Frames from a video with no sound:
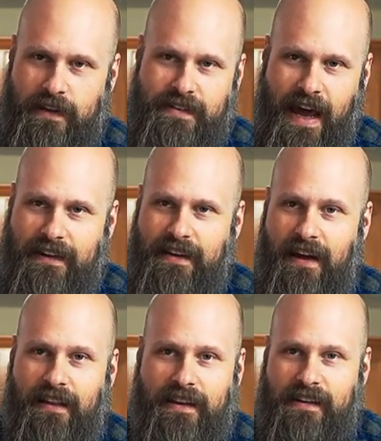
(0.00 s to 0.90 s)

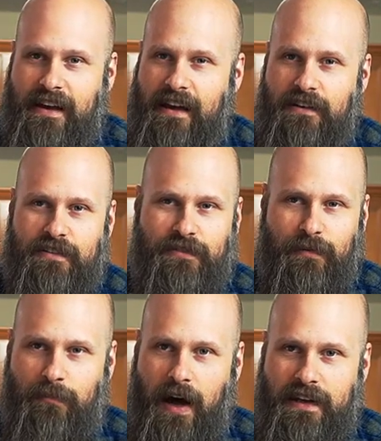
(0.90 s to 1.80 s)
tactile indicators of a
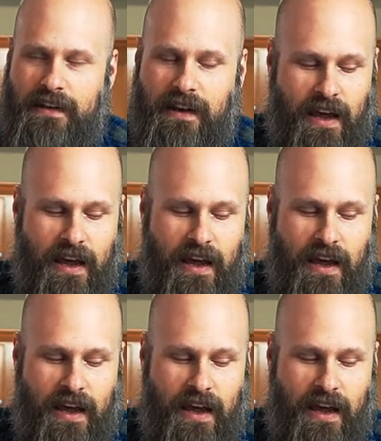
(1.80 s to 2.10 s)
button.